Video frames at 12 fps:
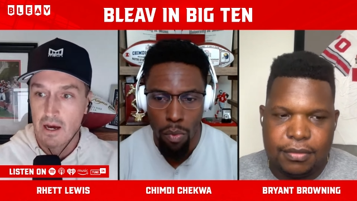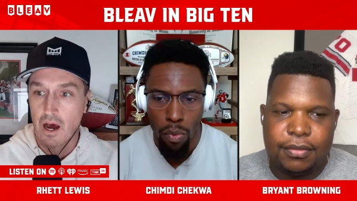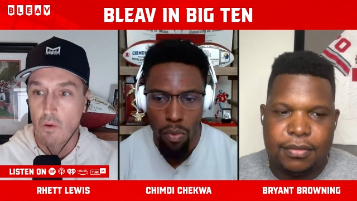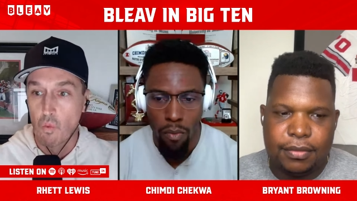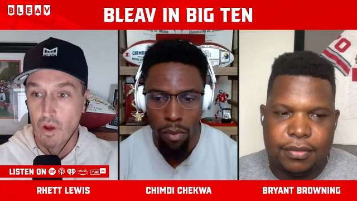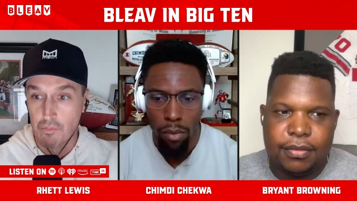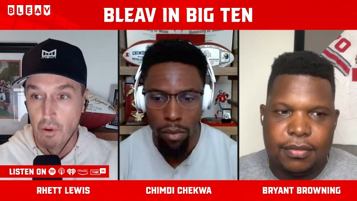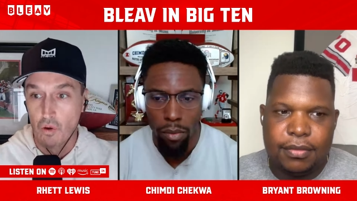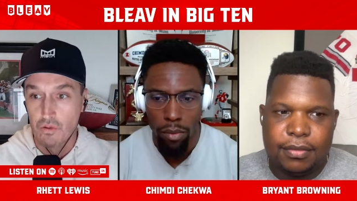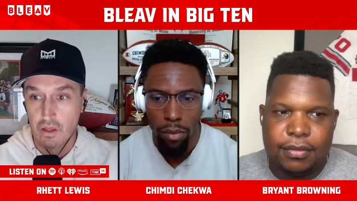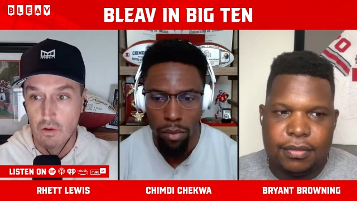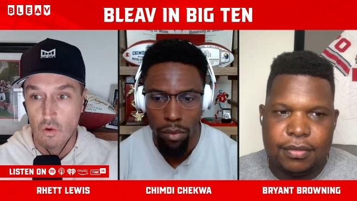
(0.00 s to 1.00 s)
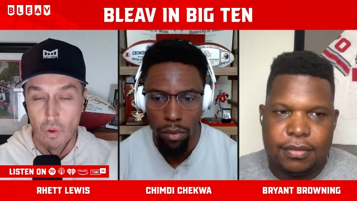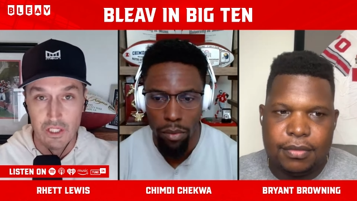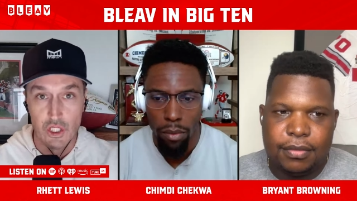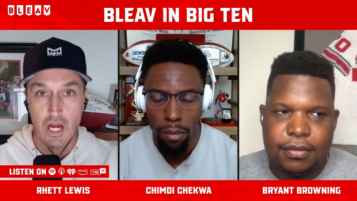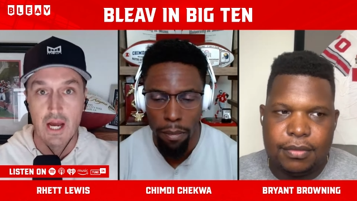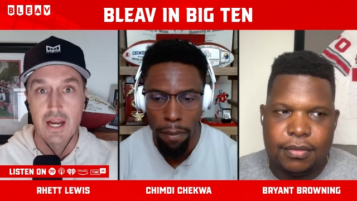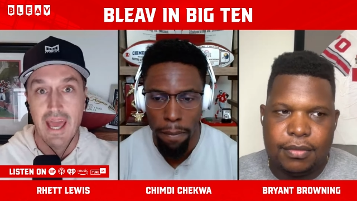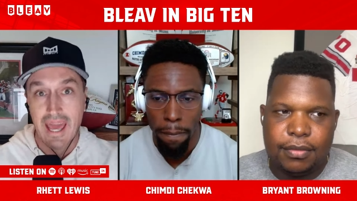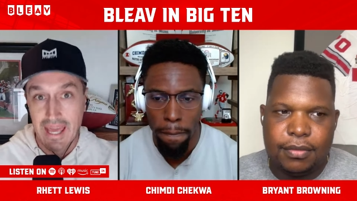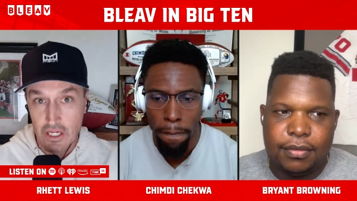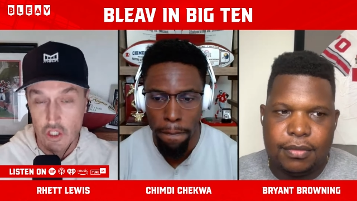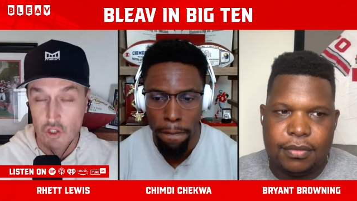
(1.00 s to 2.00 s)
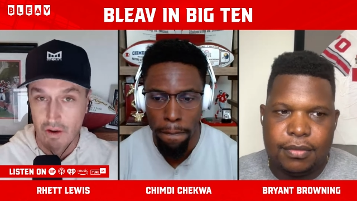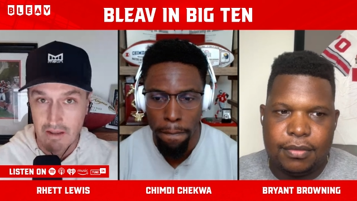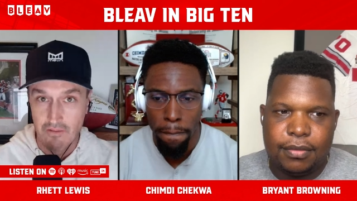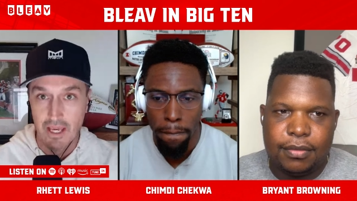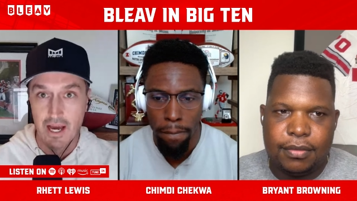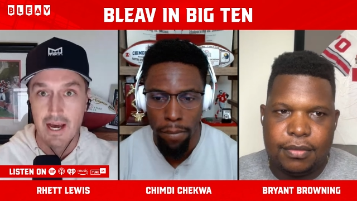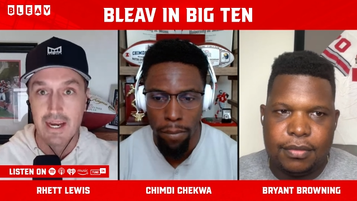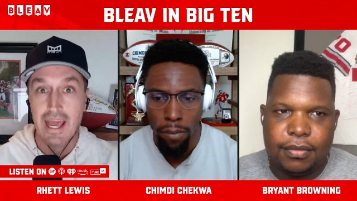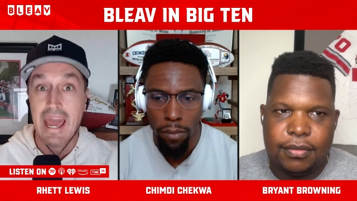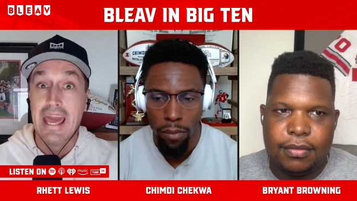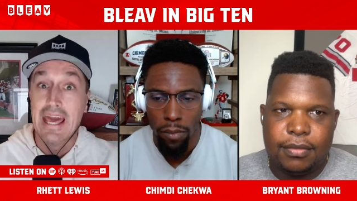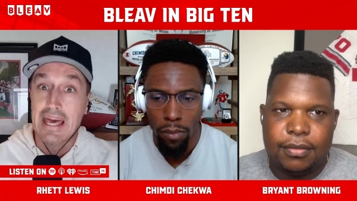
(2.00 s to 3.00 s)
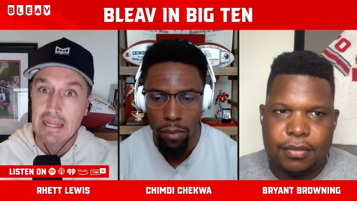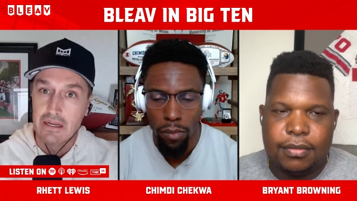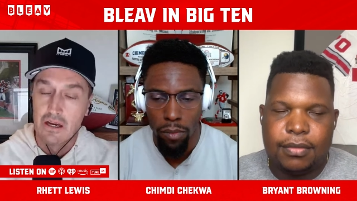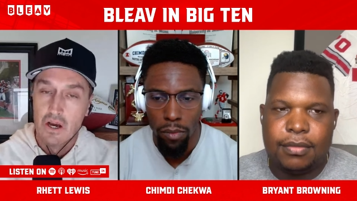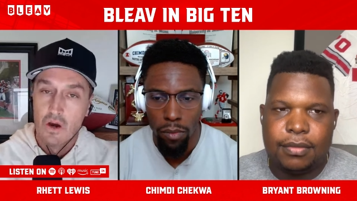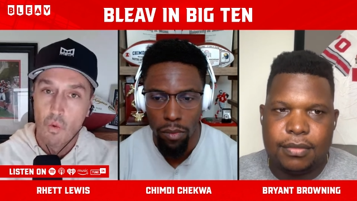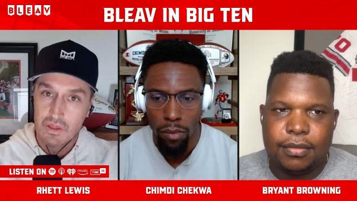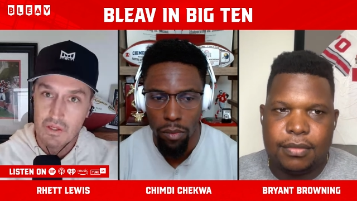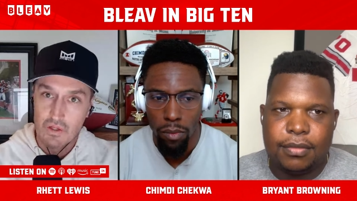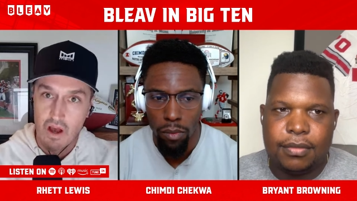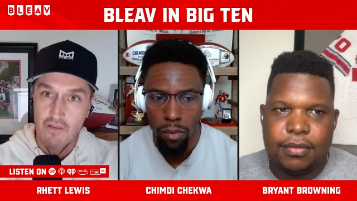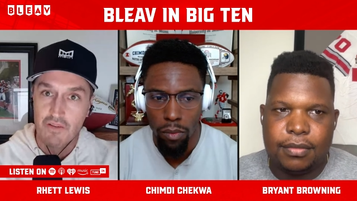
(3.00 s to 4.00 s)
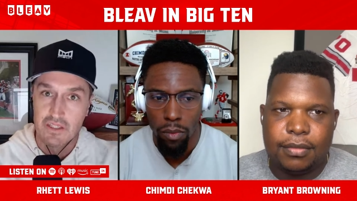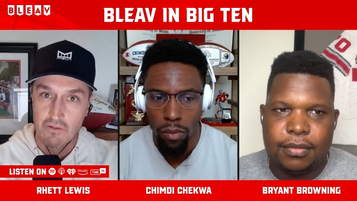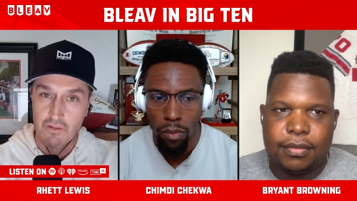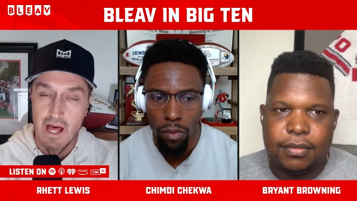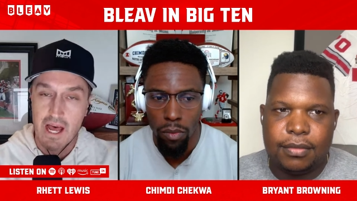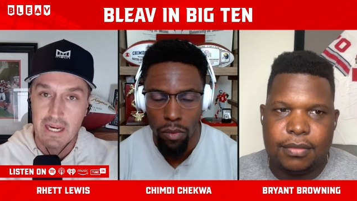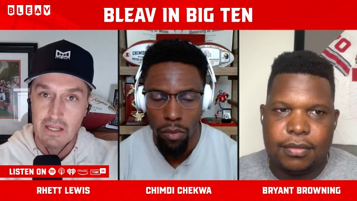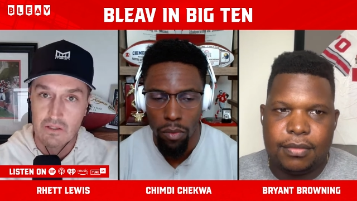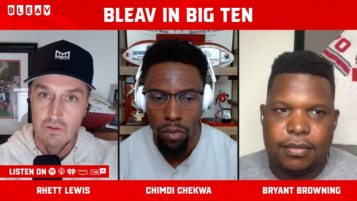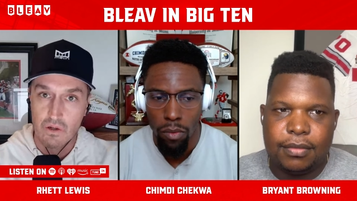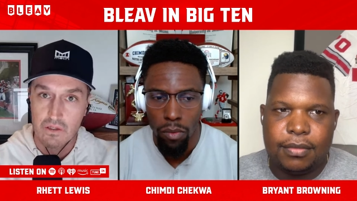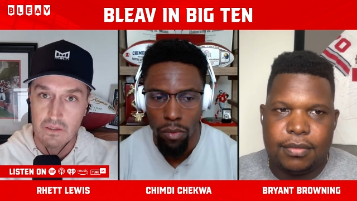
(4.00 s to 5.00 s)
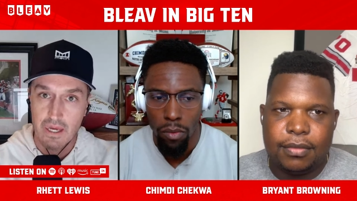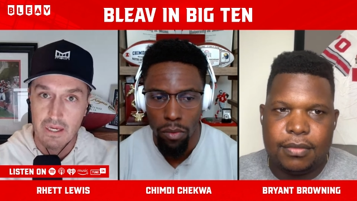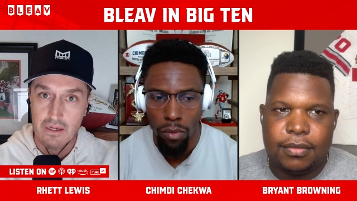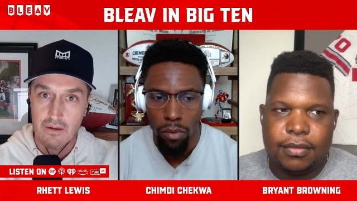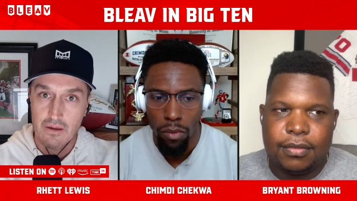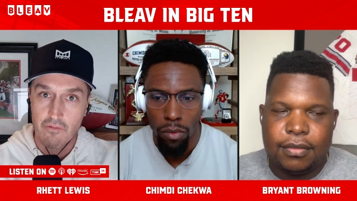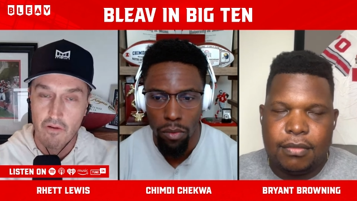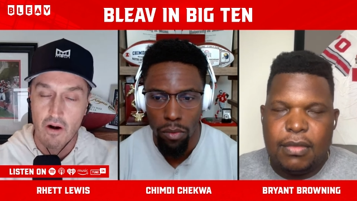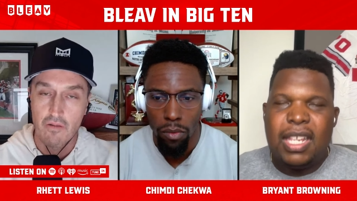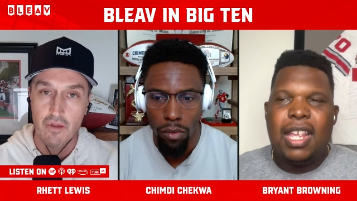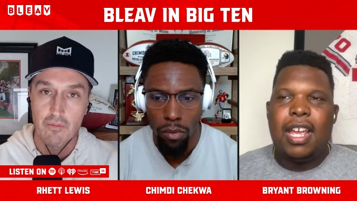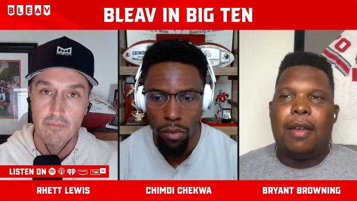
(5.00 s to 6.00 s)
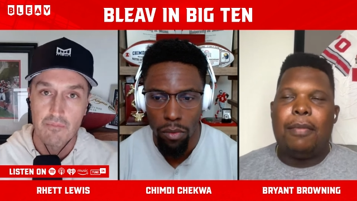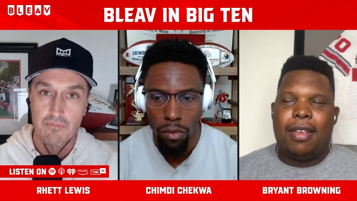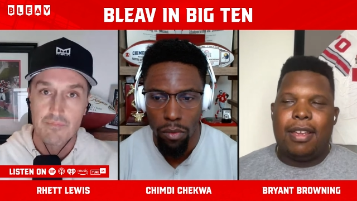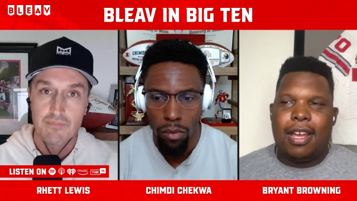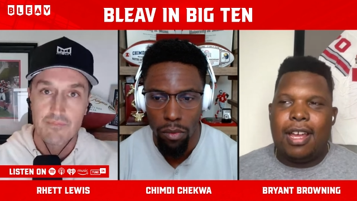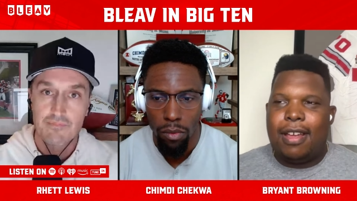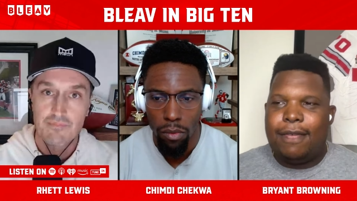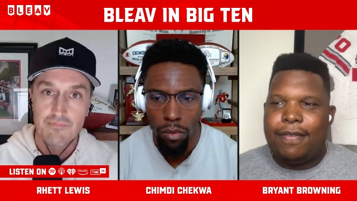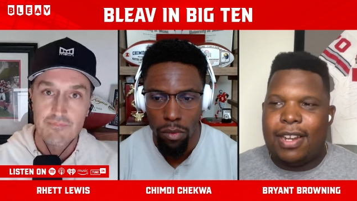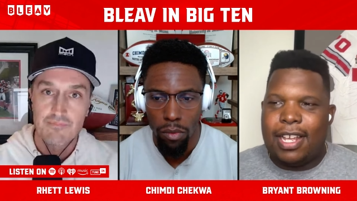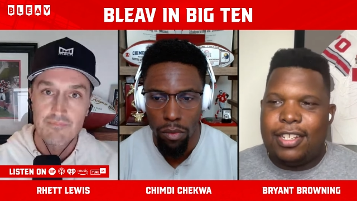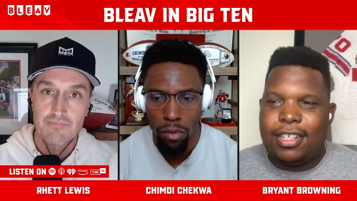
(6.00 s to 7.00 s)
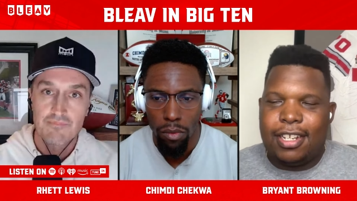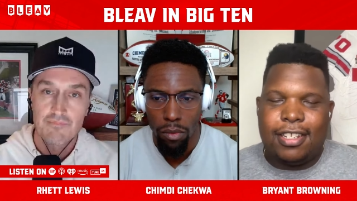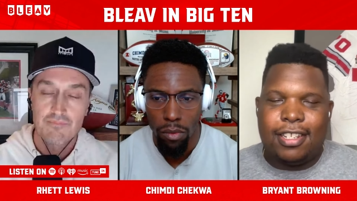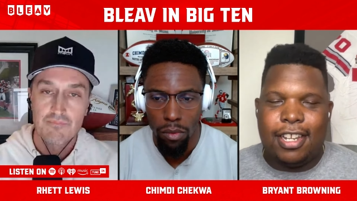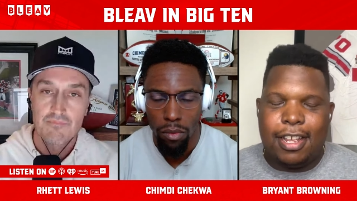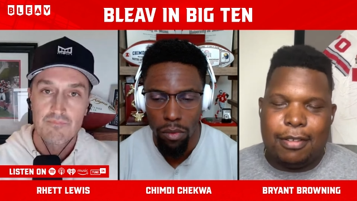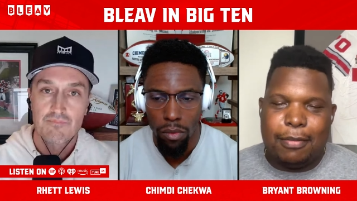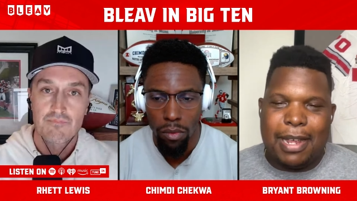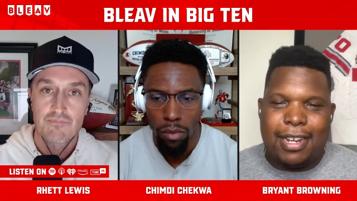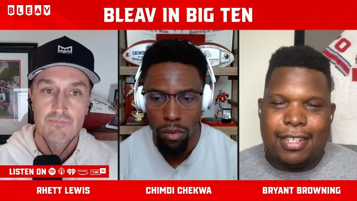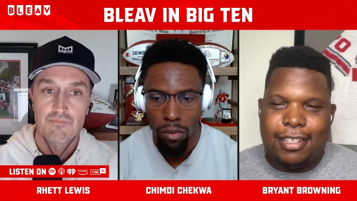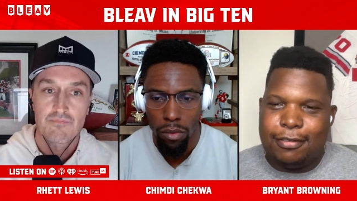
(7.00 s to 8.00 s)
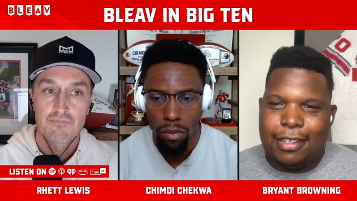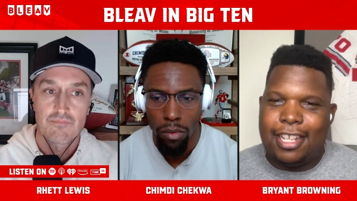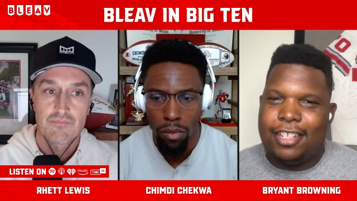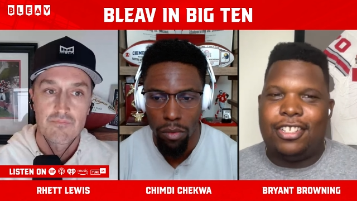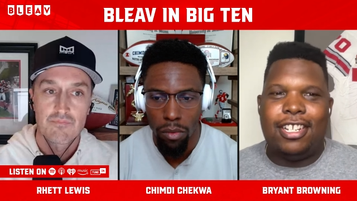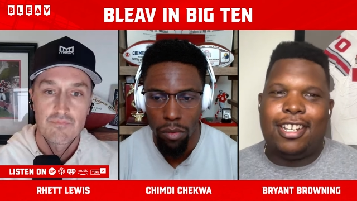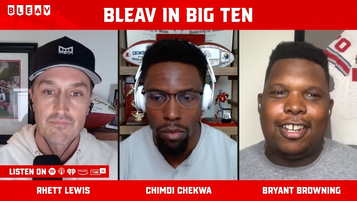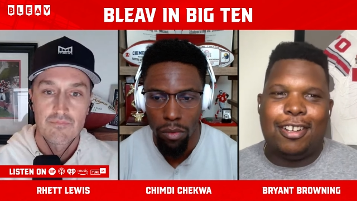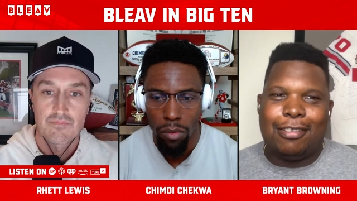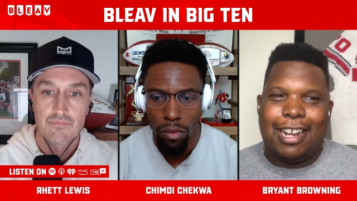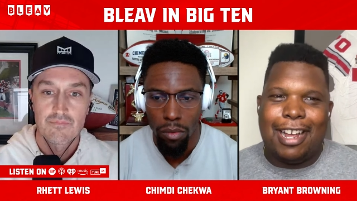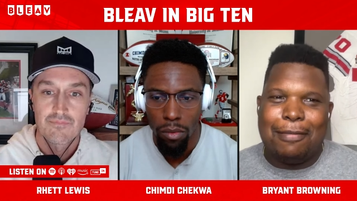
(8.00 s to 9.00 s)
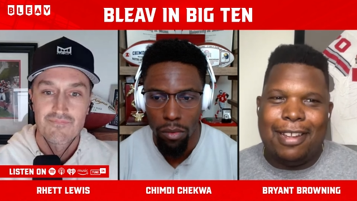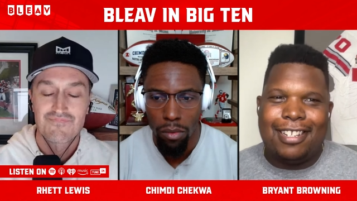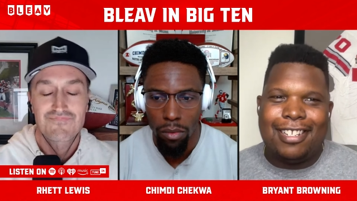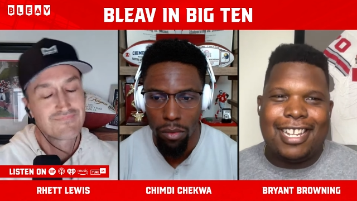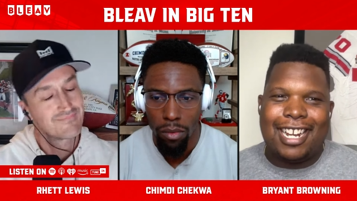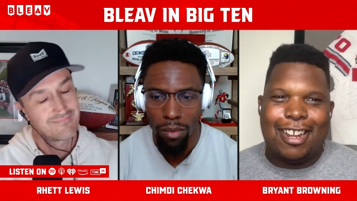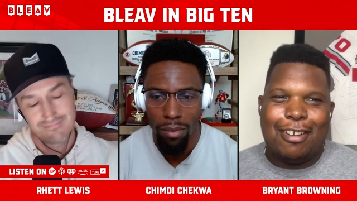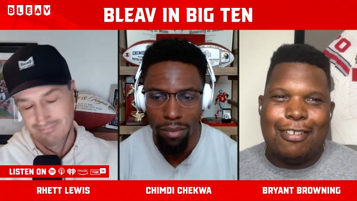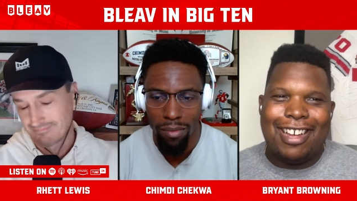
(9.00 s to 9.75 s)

Speaker 1: uh, with both quinshon and treveyon and what this offensive line has looked like in front
Speaker 2: yeah i mean i feel like jack is uh, to be honest he's really a cheat code right i mean he just kind of go